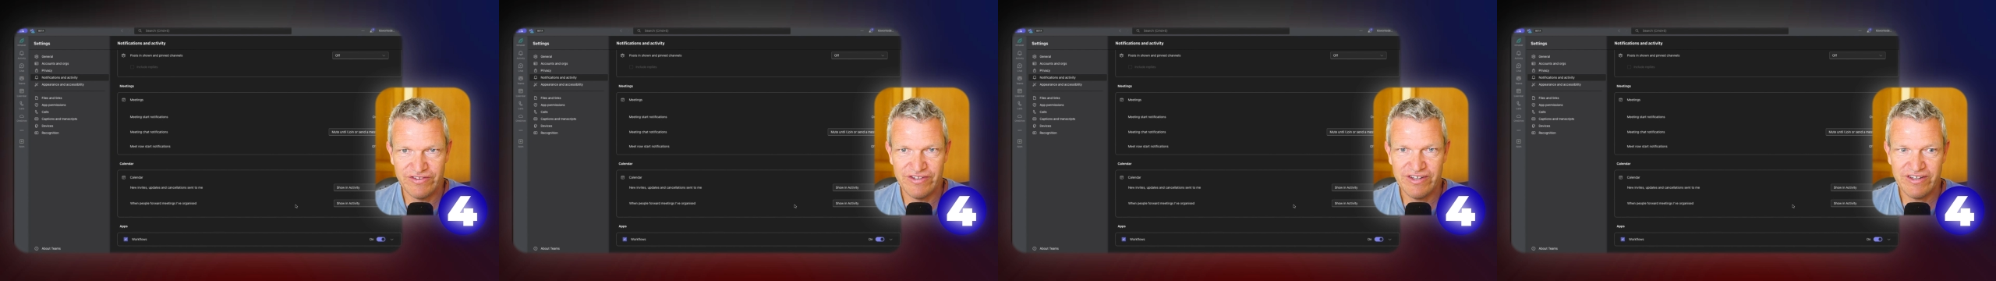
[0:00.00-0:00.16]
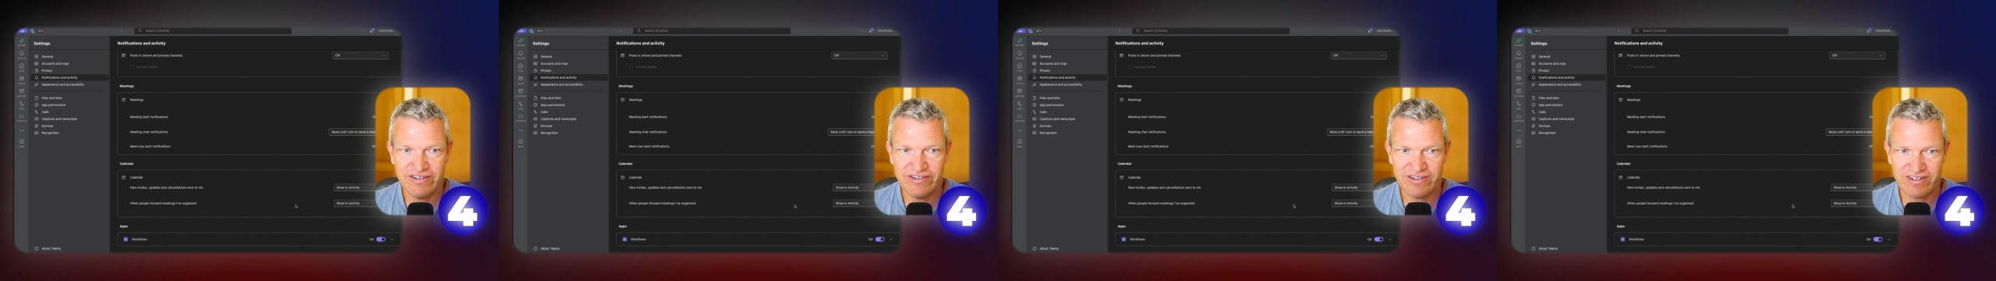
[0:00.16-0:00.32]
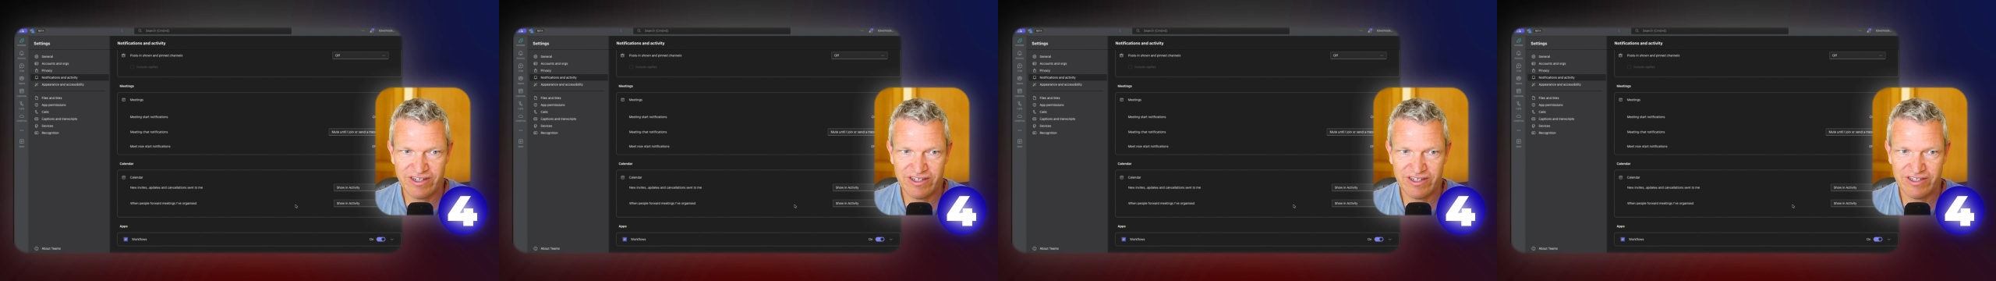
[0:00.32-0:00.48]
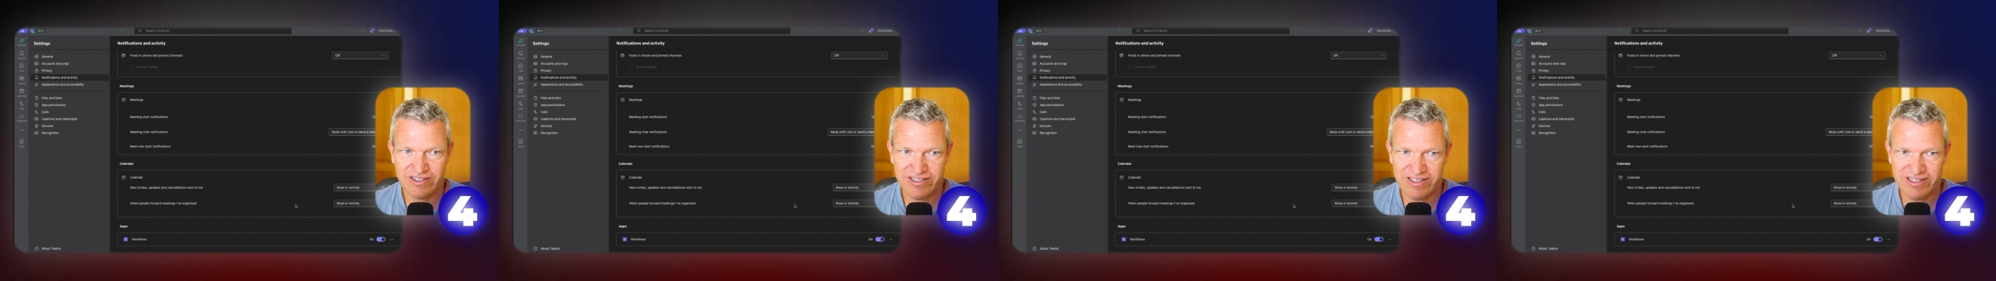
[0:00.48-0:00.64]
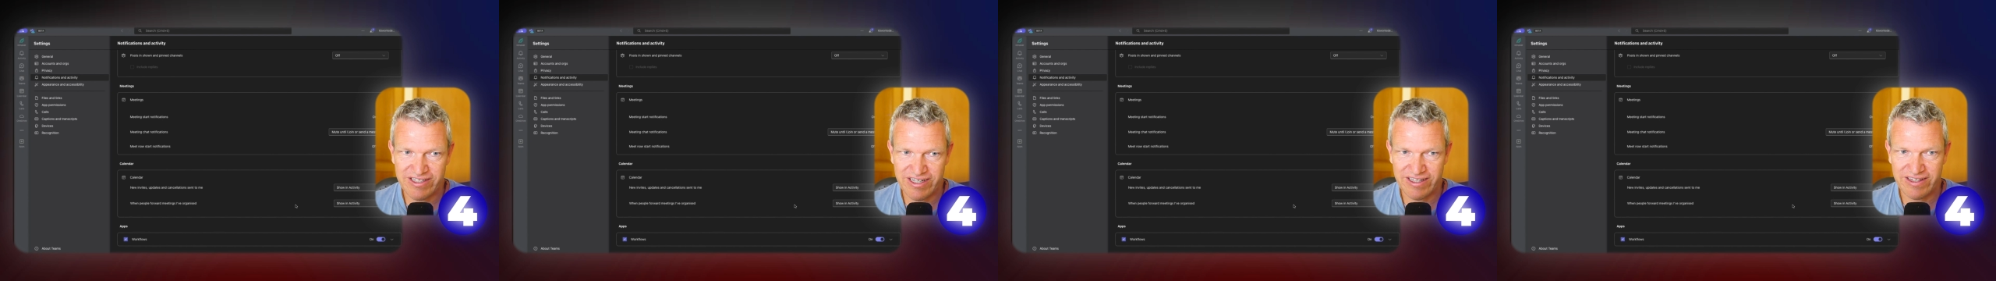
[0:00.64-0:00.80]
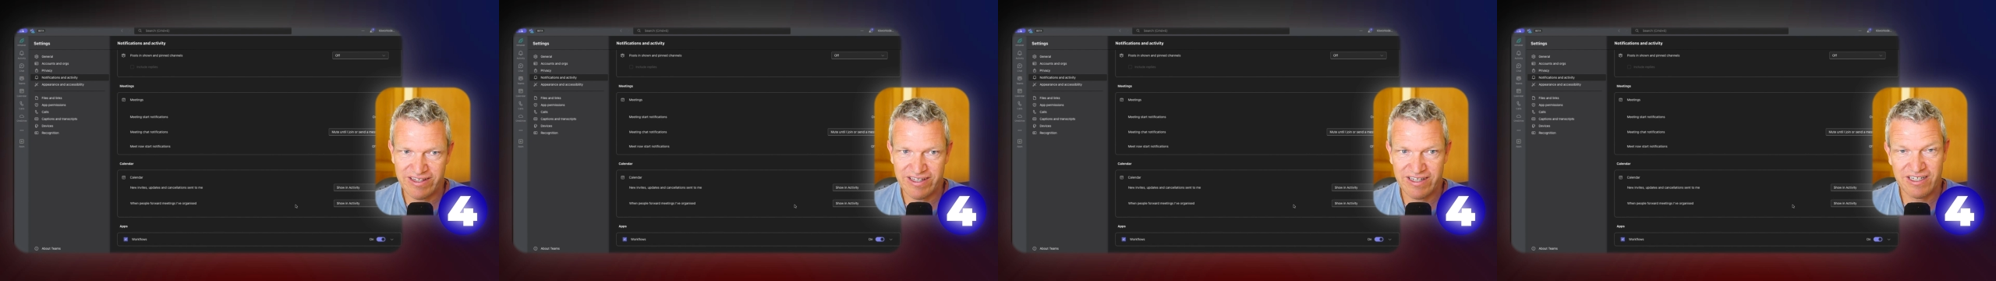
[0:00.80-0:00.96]
These are
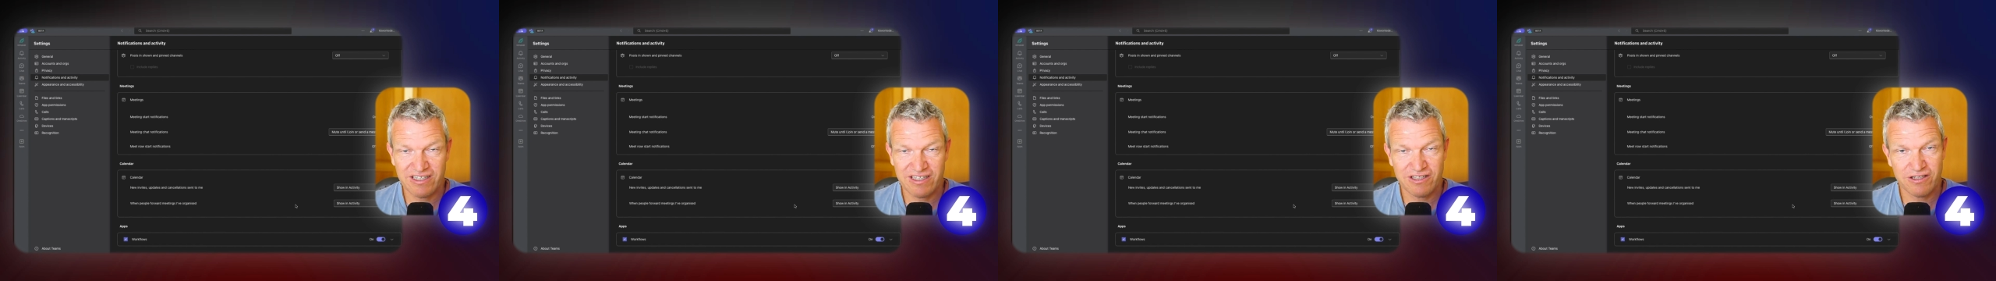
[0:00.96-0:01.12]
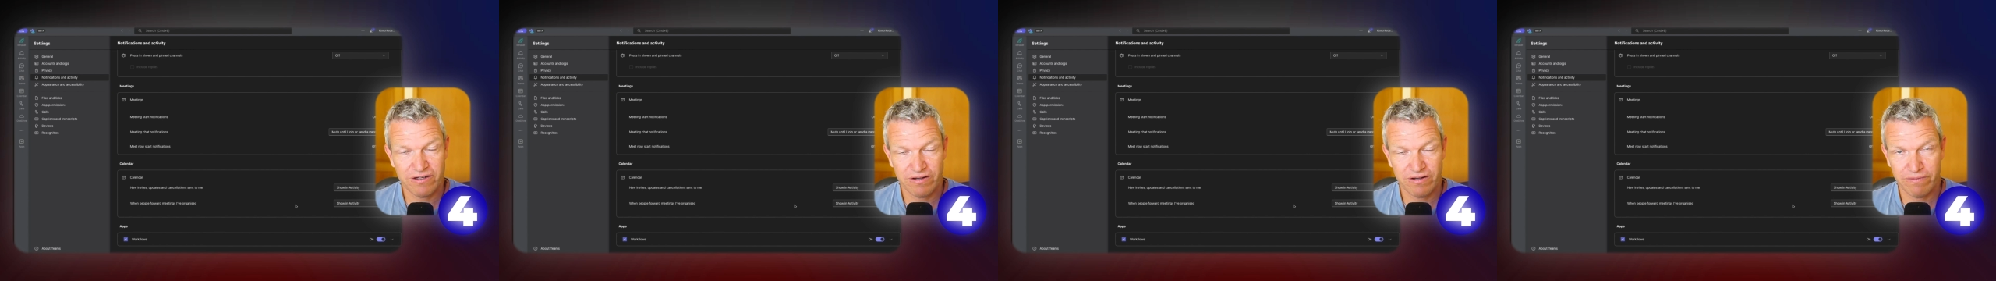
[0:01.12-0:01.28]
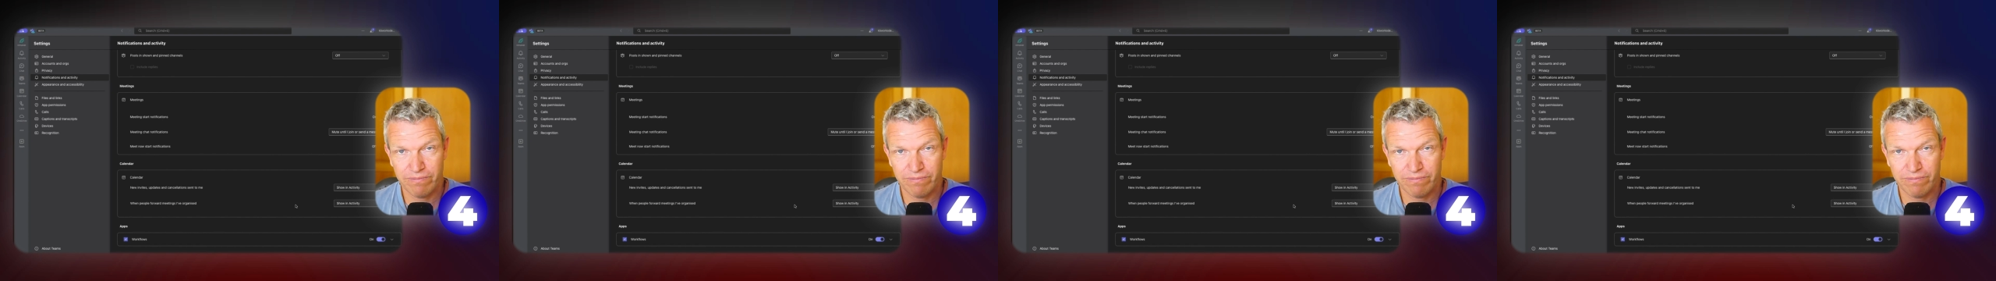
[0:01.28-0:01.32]
settings.